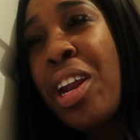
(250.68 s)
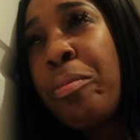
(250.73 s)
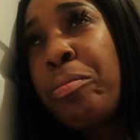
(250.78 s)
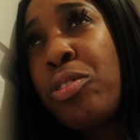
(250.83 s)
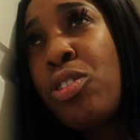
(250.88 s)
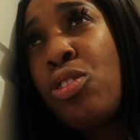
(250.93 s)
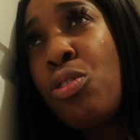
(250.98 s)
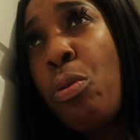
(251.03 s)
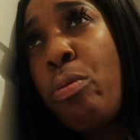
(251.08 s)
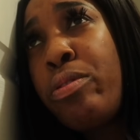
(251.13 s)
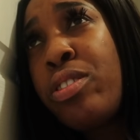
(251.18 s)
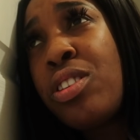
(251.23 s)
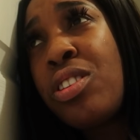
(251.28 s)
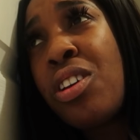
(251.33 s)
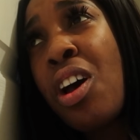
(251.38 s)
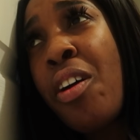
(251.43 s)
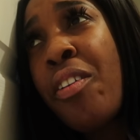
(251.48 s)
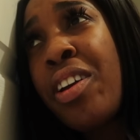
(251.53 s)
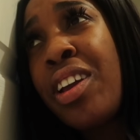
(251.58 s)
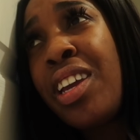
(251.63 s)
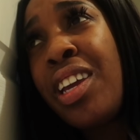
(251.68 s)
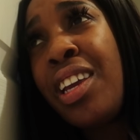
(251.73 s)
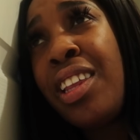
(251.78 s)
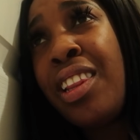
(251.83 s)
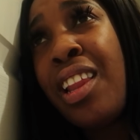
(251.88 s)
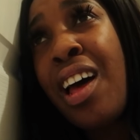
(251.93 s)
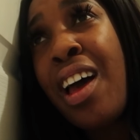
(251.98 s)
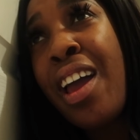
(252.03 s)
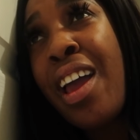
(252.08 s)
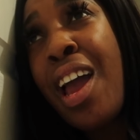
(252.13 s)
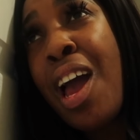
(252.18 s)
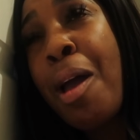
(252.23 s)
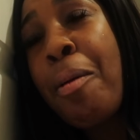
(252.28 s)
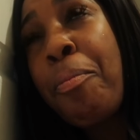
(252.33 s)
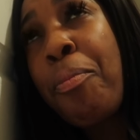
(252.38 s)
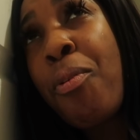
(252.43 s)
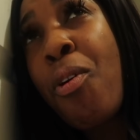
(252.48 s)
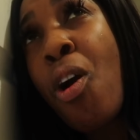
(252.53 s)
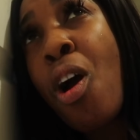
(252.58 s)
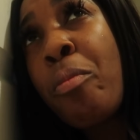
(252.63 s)
and I'm so sorry, Eli. I
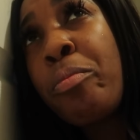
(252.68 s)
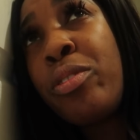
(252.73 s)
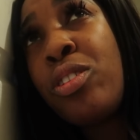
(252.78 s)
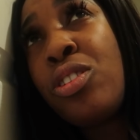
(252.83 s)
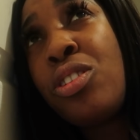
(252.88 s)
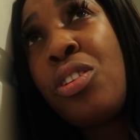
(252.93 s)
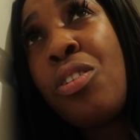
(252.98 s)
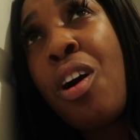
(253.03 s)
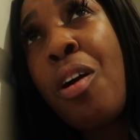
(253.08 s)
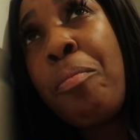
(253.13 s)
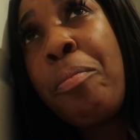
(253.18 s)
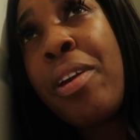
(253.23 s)
promise you I'll